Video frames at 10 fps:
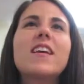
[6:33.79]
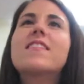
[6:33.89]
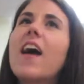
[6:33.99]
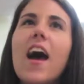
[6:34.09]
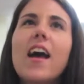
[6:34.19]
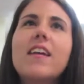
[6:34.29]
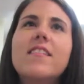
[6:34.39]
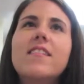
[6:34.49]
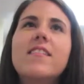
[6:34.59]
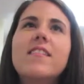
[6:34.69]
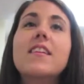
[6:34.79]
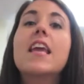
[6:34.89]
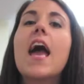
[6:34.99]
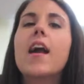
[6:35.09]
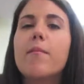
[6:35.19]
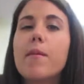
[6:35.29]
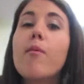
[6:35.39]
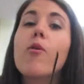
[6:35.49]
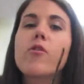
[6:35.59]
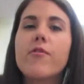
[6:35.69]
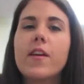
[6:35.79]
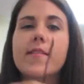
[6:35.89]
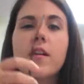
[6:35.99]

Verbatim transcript: Like to hide. Poker face? Yeah, I got my poker face